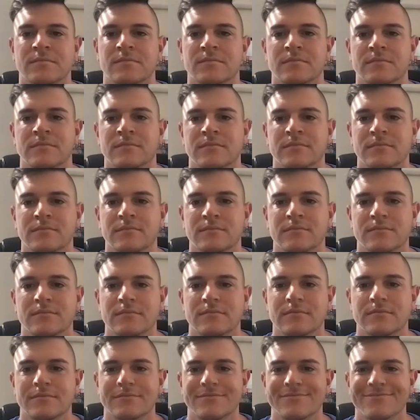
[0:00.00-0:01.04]

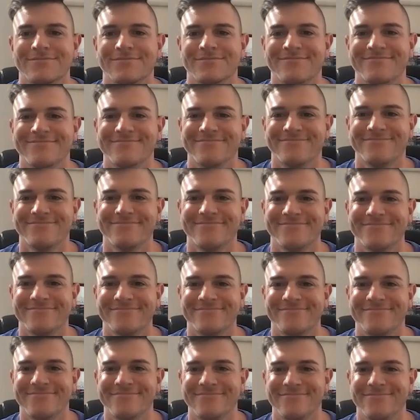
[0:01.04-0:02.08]

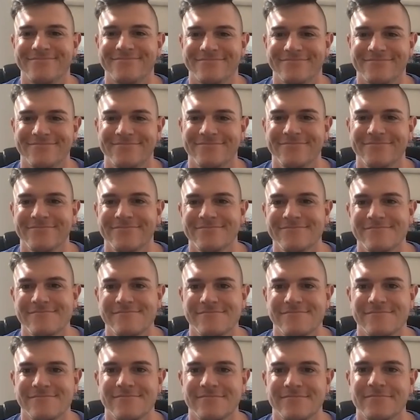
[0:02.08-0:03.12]

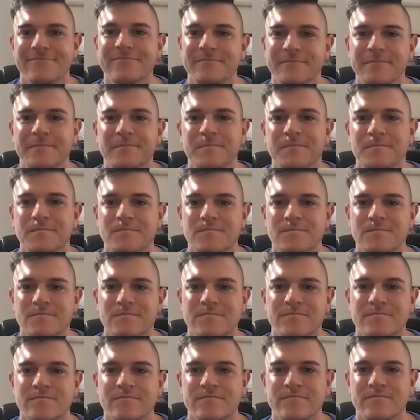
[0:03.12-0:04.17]

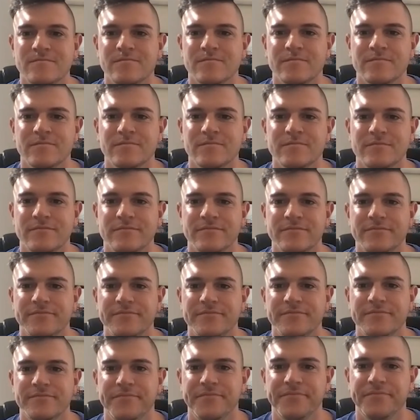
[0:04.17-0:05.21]

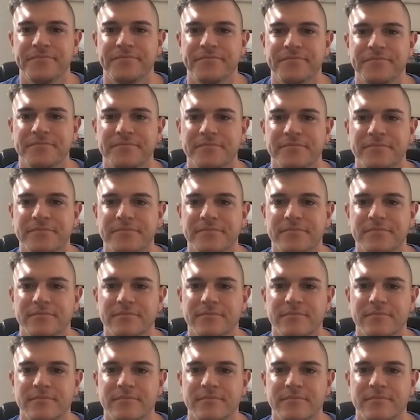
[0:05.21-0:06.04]
[no speech]